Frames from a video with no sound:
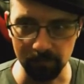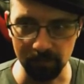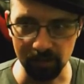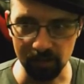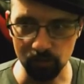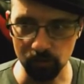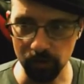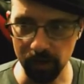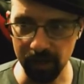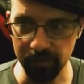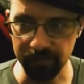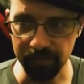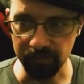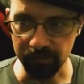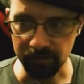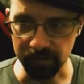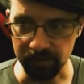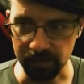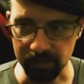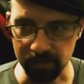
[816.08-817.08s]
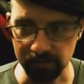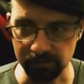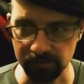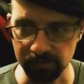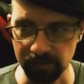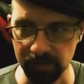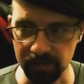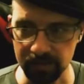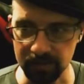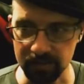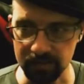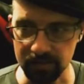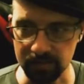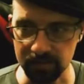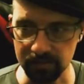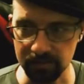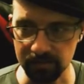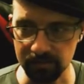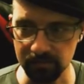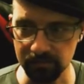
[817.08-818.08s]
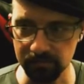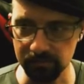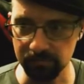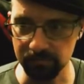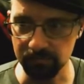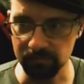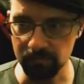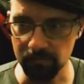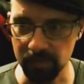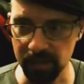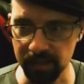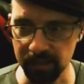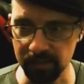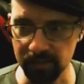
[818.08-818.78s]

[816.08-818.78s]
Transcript: craft everything and just make